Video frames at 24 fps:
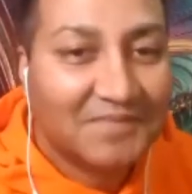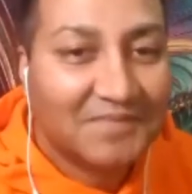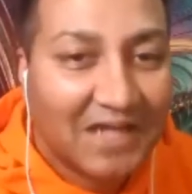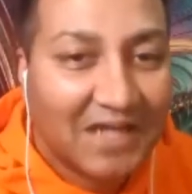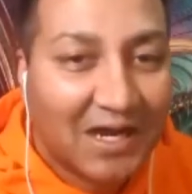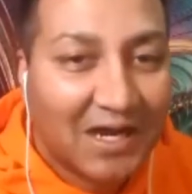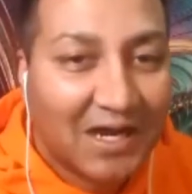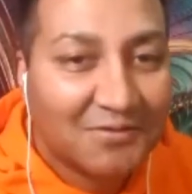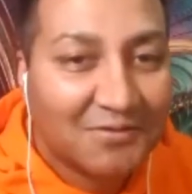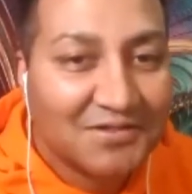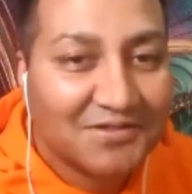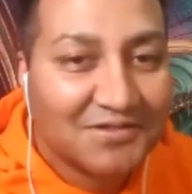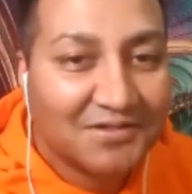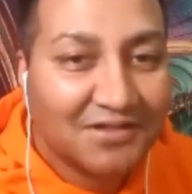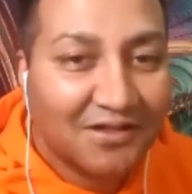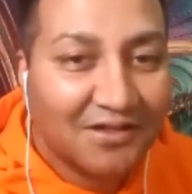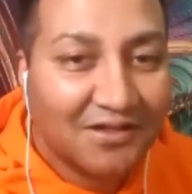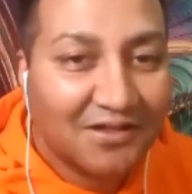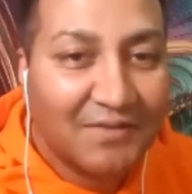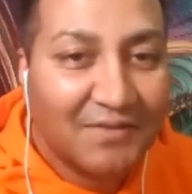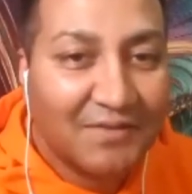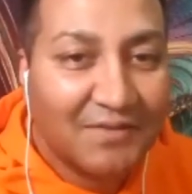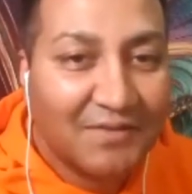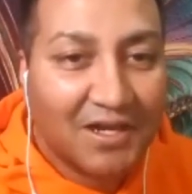I was
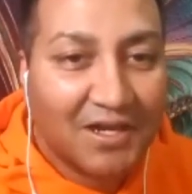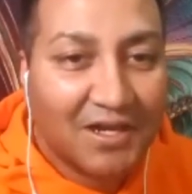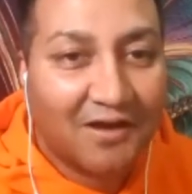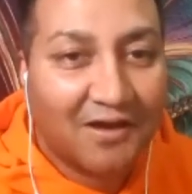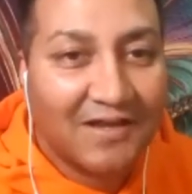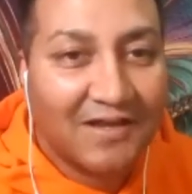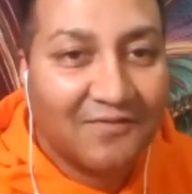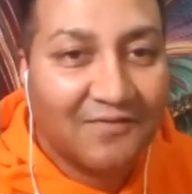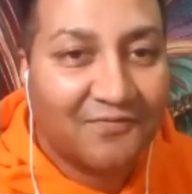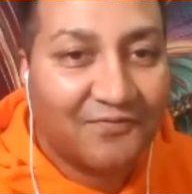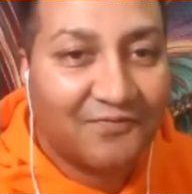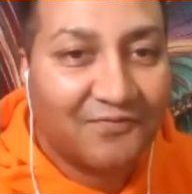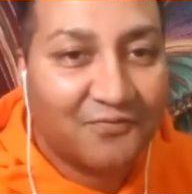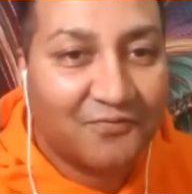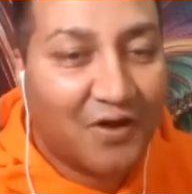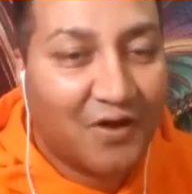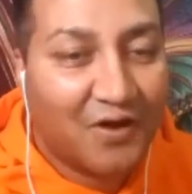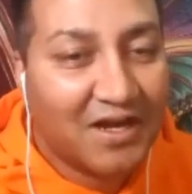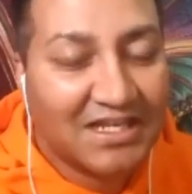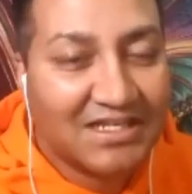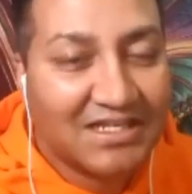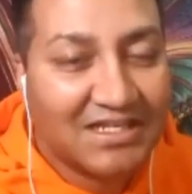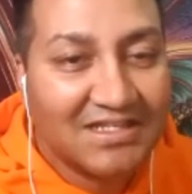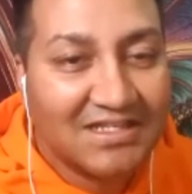loving my life
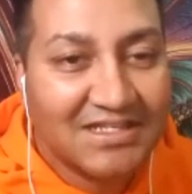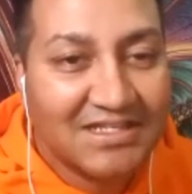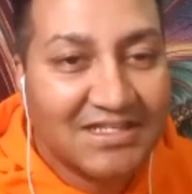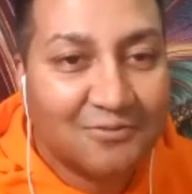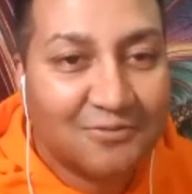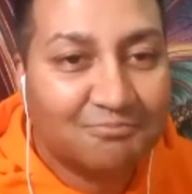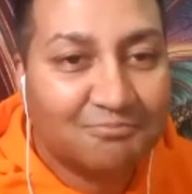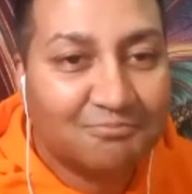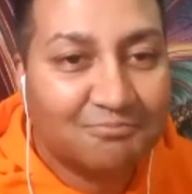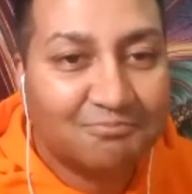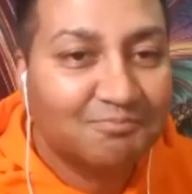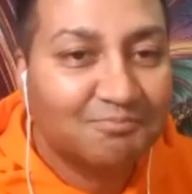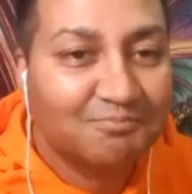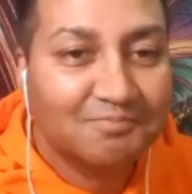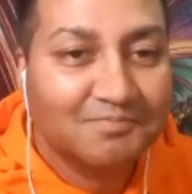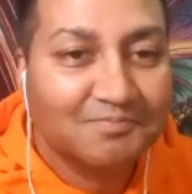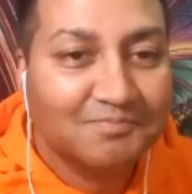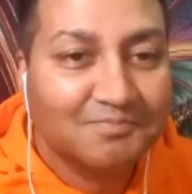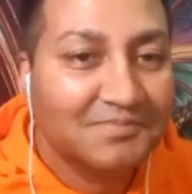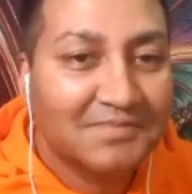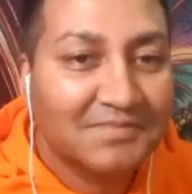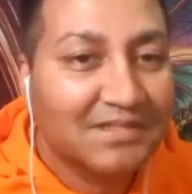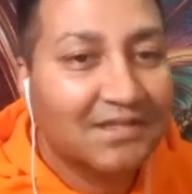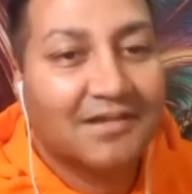right until
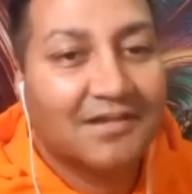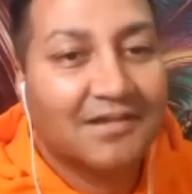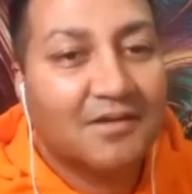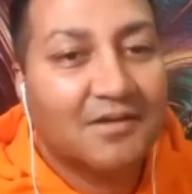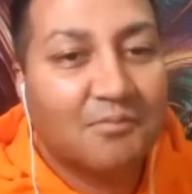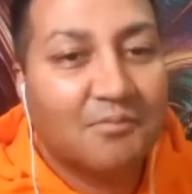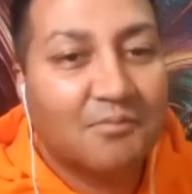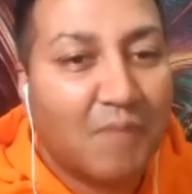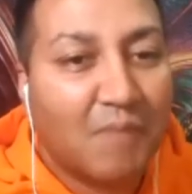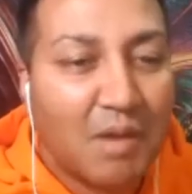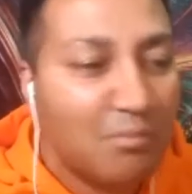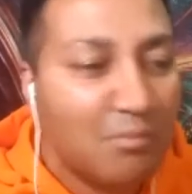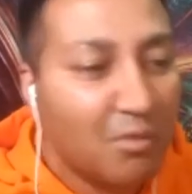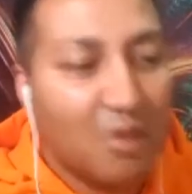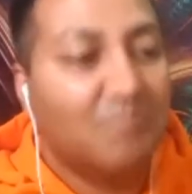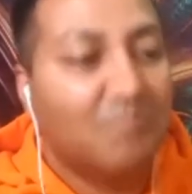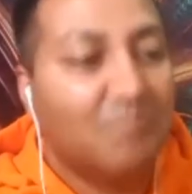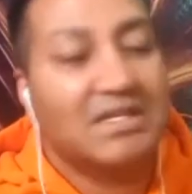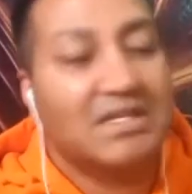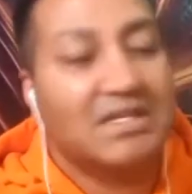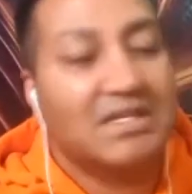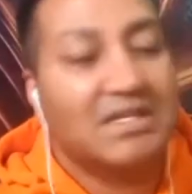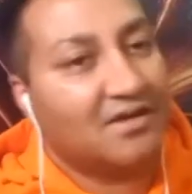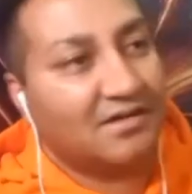my mum
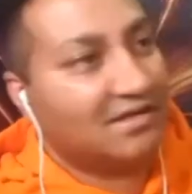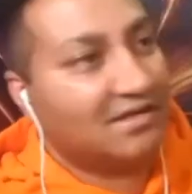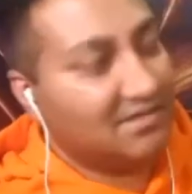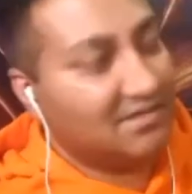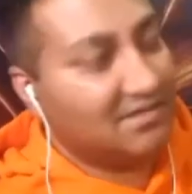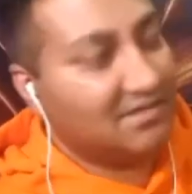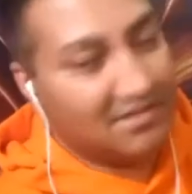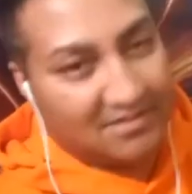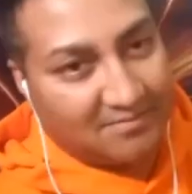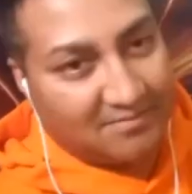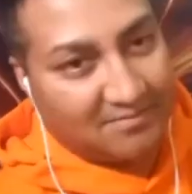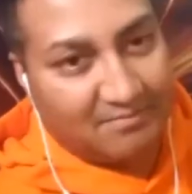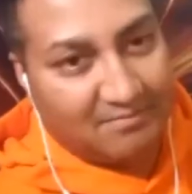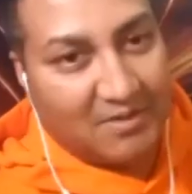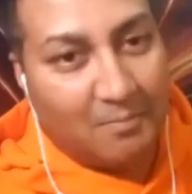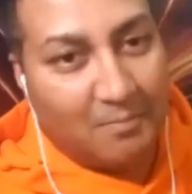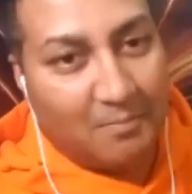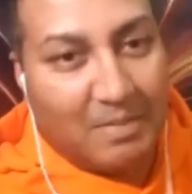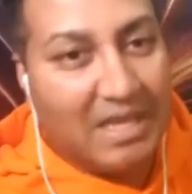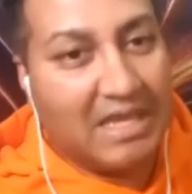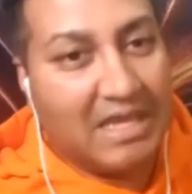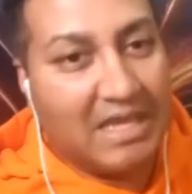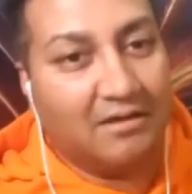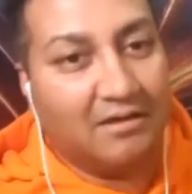decided to
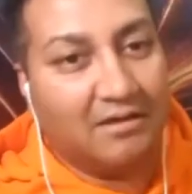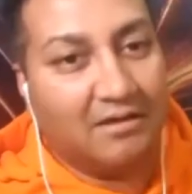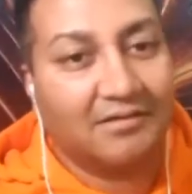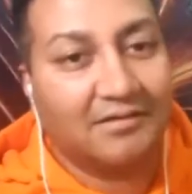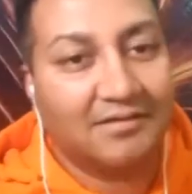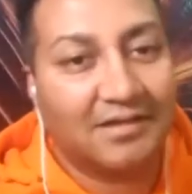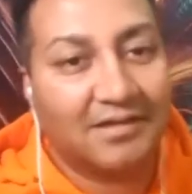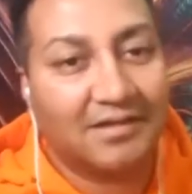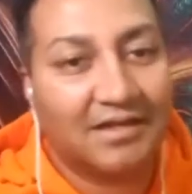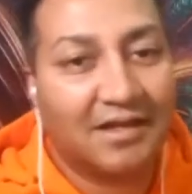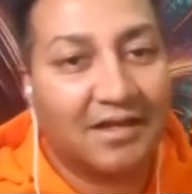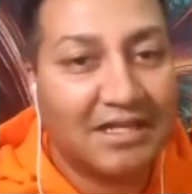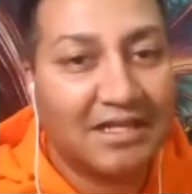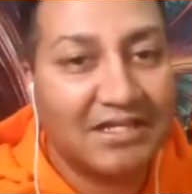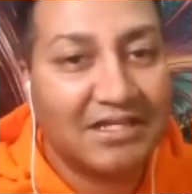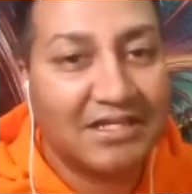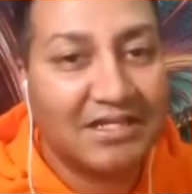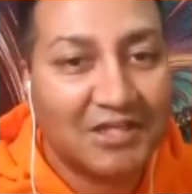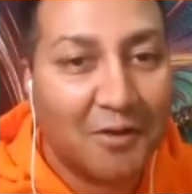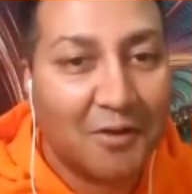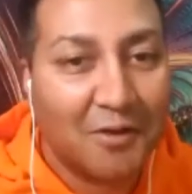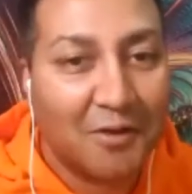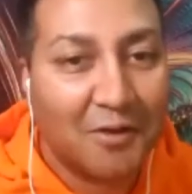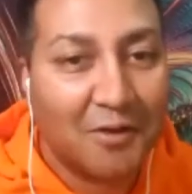appear and I need to
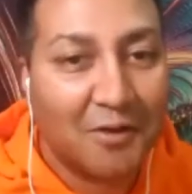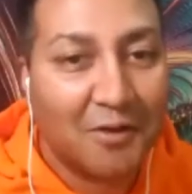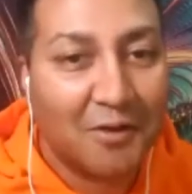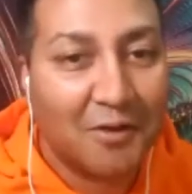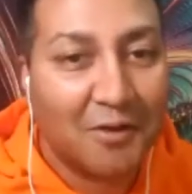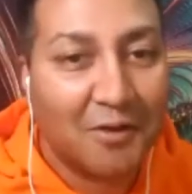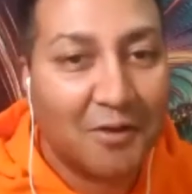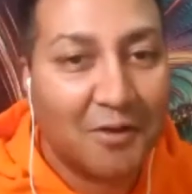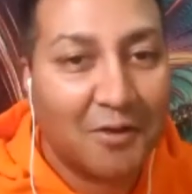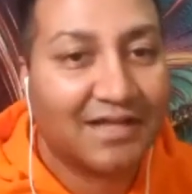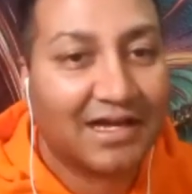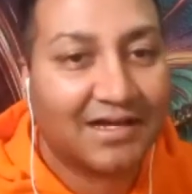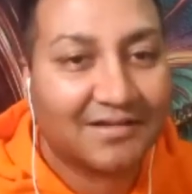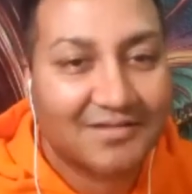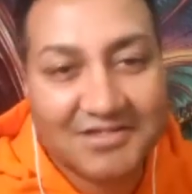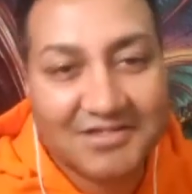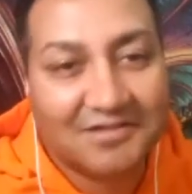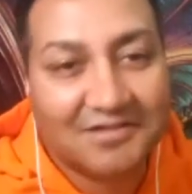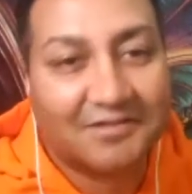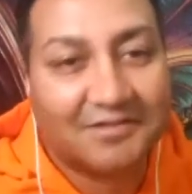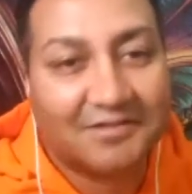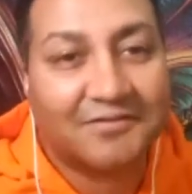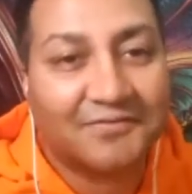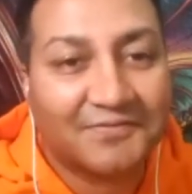go and heal that
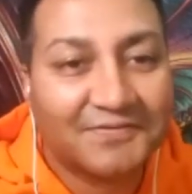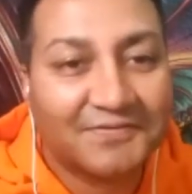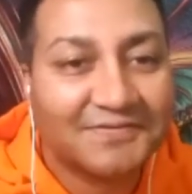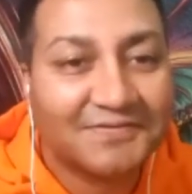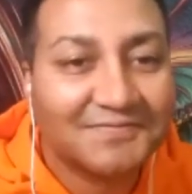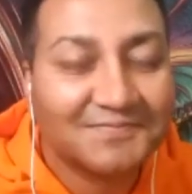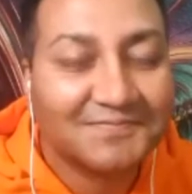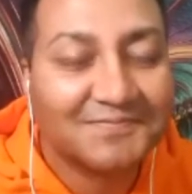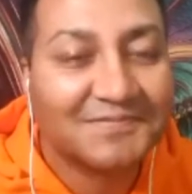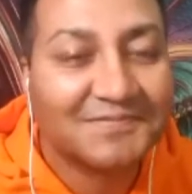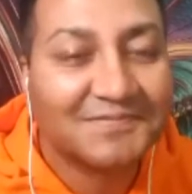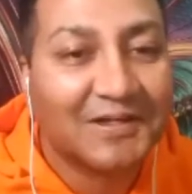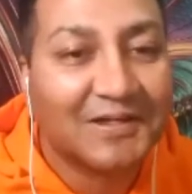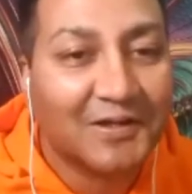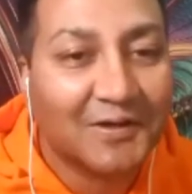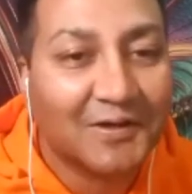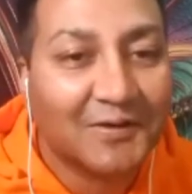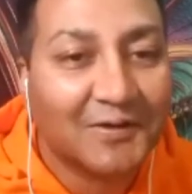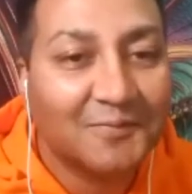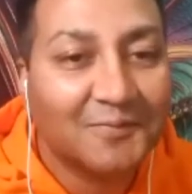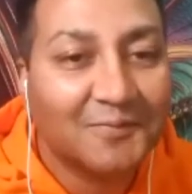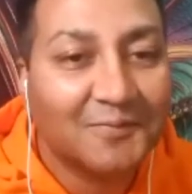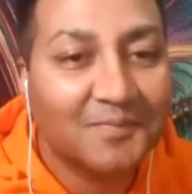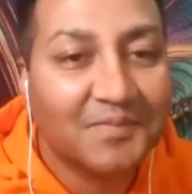stuff, you
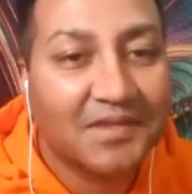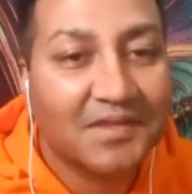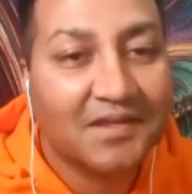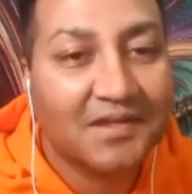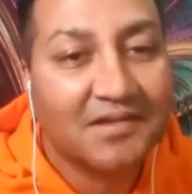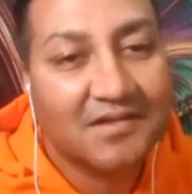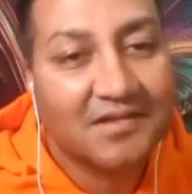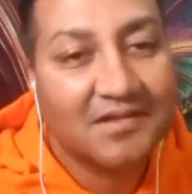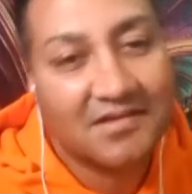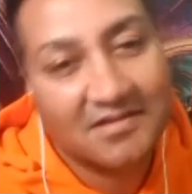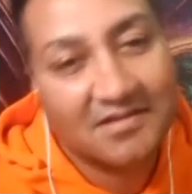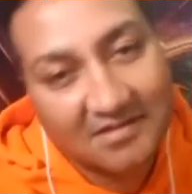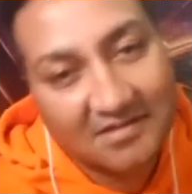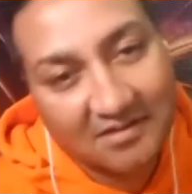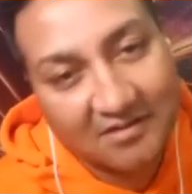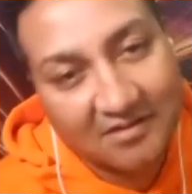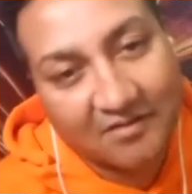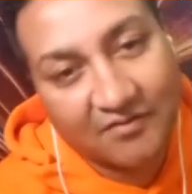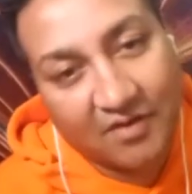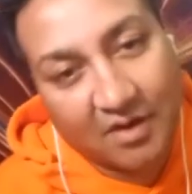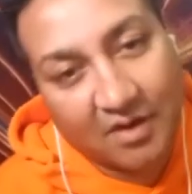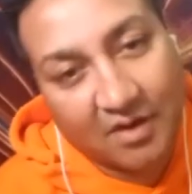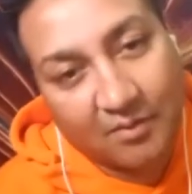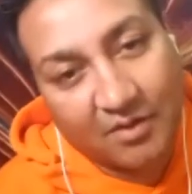know? So your
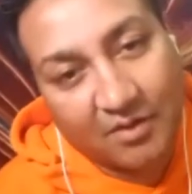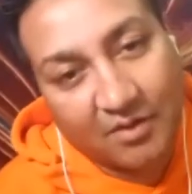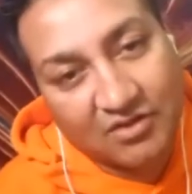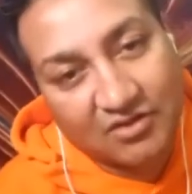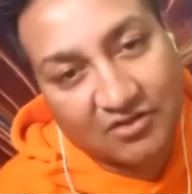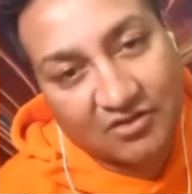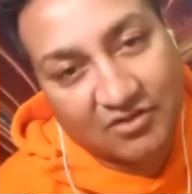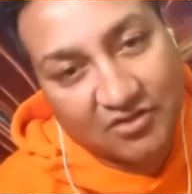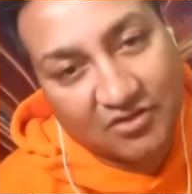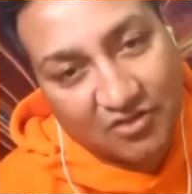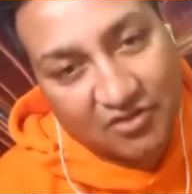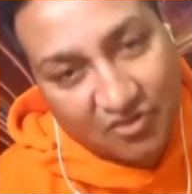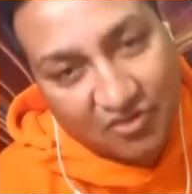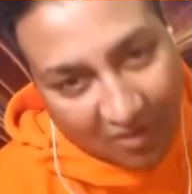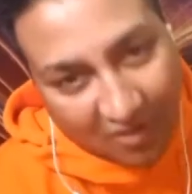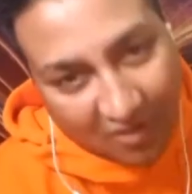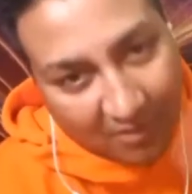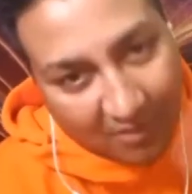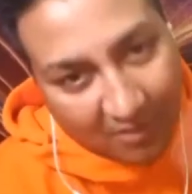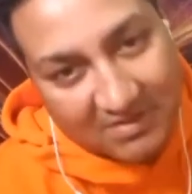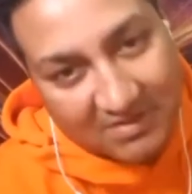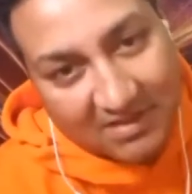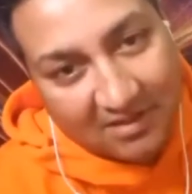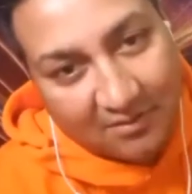vibration just
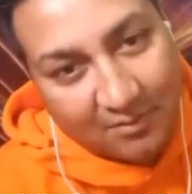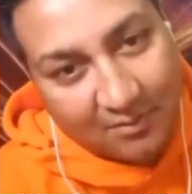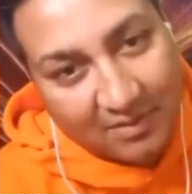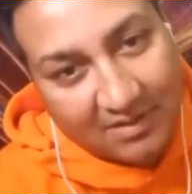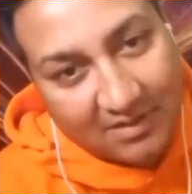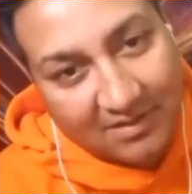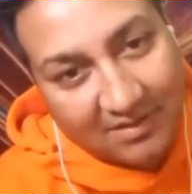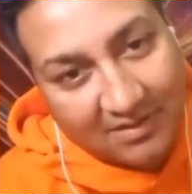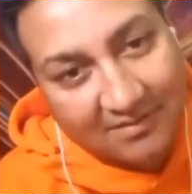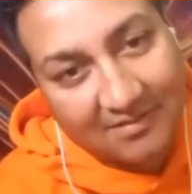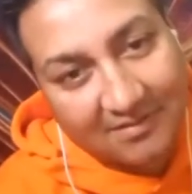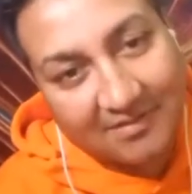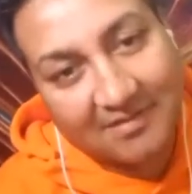drops a little bit.